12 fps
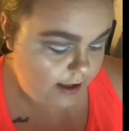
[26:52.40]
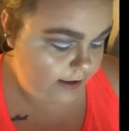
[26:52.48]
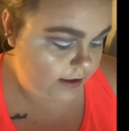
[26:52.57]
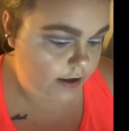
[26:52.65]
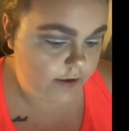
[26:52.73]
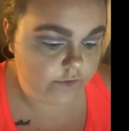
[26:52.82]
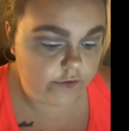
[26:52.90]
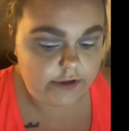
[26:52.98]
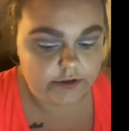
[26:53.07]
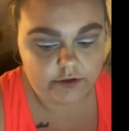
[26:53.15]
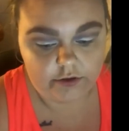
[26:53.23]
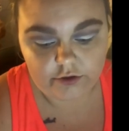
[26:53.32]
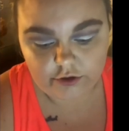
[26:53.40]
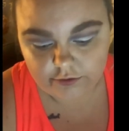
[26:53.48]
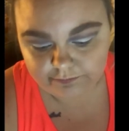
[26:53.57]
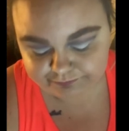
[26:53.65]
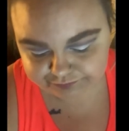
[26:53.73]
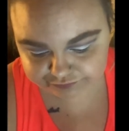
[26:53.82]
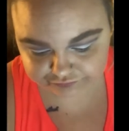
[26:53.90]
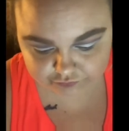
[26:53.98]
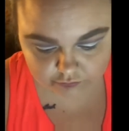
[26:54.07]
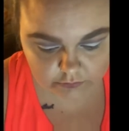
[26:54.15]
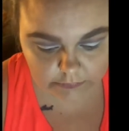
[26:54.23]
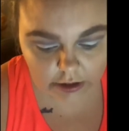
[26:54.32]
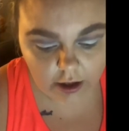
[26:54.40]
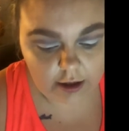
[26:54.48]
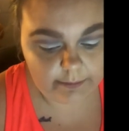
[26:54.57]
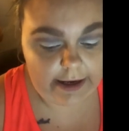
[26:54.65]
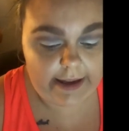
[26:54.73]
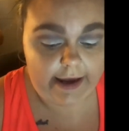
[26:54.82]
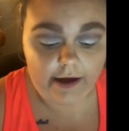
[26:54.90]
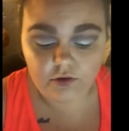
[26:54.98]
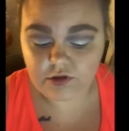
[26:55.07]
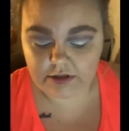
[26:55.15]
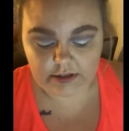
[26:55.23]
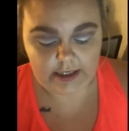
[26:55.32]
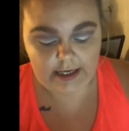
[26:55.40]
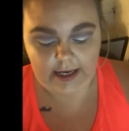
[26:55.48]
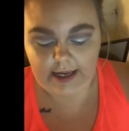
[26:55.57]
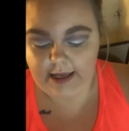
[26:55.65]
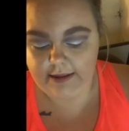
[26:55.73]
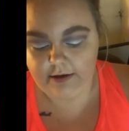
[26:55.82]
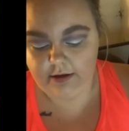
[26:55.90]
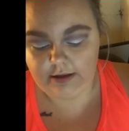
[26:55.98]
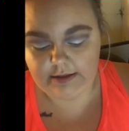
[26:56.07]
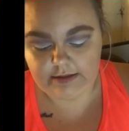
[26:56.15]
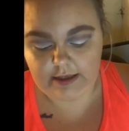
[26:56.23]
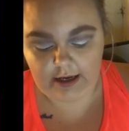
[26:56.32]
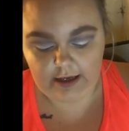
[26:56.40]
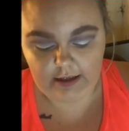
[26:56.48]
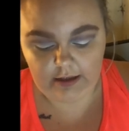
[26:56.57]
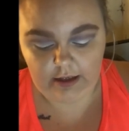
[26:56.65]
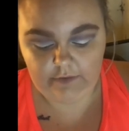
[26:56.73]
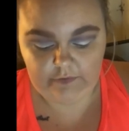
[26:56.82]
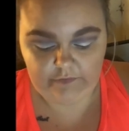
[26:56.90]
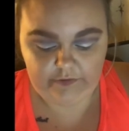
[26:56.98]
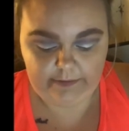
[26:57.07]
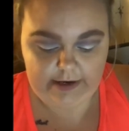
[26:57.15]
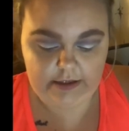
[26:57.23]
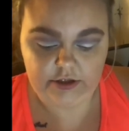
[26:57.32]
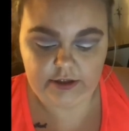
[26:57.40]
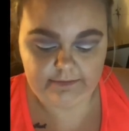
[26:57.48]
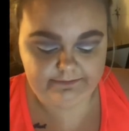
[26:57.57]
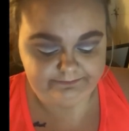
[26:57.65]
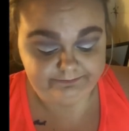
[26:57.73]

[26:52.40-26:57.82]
of research on my house, and there is not a lot of information.